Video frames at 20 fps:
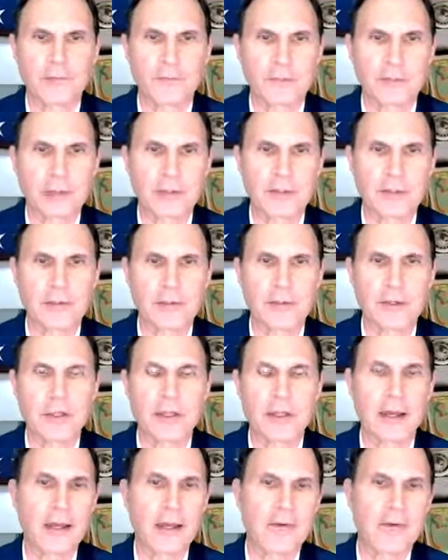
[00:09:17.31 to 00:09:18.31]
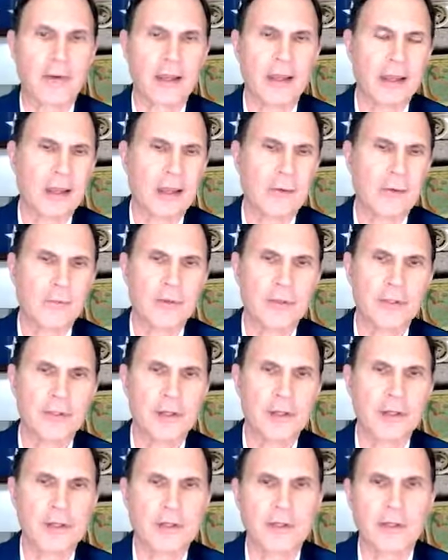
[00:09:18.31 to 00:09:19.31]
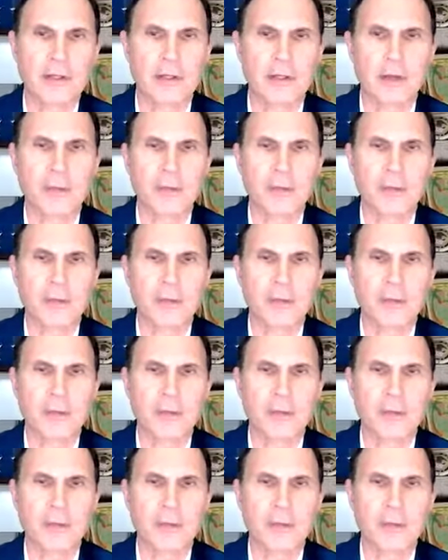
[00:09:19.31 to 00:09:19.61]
flexibility, and resiliency.